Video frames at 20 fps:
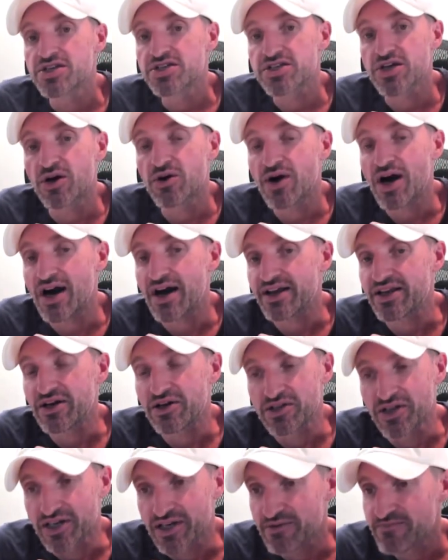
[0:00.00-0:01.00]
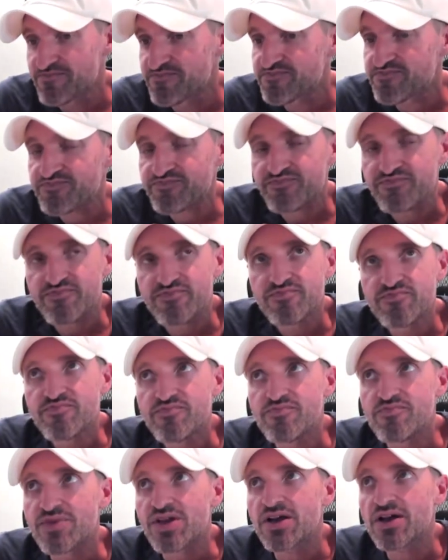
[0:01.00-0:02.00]
So, you know, look,
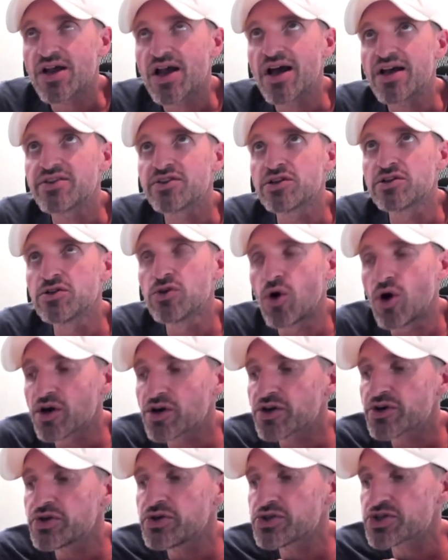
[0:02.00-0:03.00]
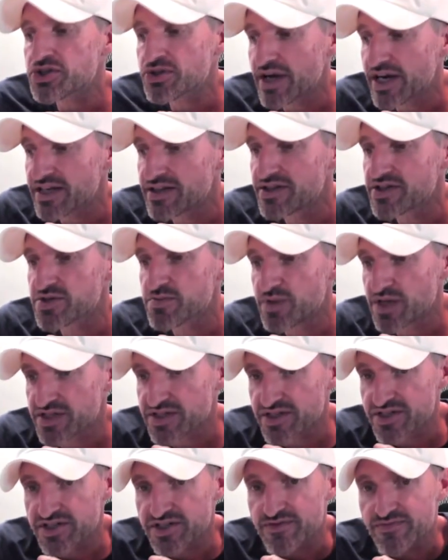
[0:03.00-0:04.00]
the longer you trade in this
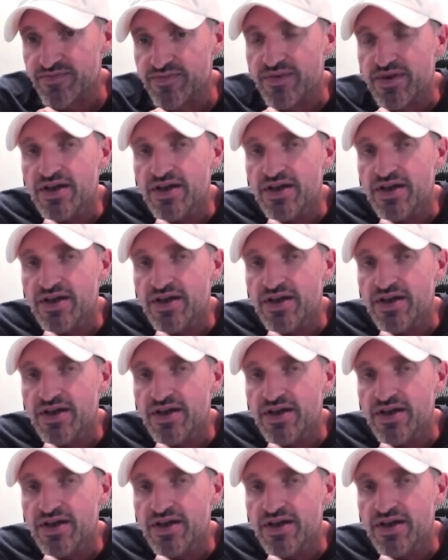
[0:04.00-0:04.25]
business,